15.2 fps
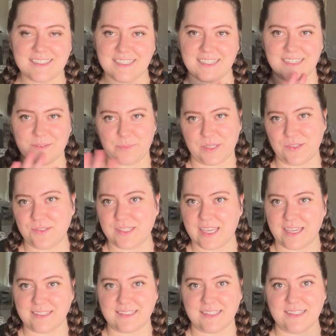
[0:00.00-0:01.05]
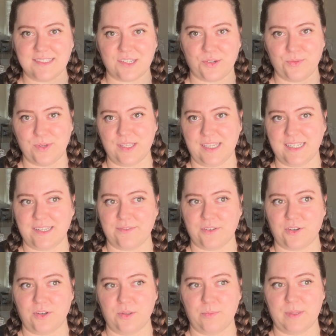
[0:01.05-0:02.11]
and abuse cases are really
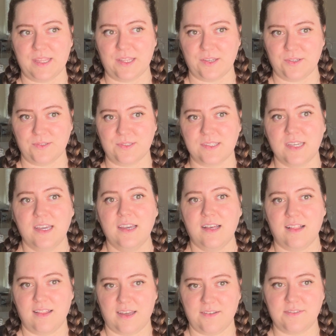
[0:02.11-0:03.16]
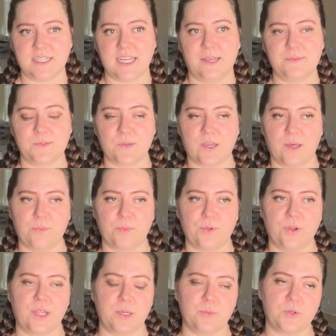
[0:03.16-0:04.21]
difficult, but those a lot of times will come
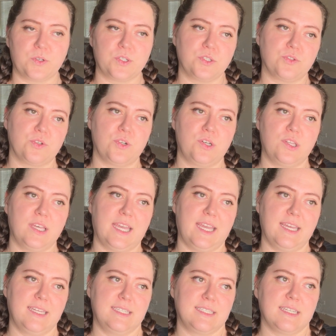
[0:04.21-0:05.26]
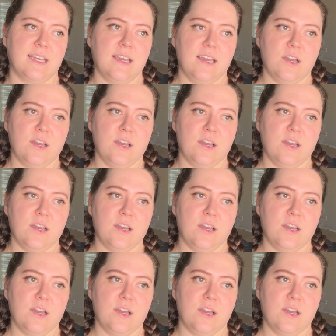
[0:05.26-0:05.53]
through animal control, and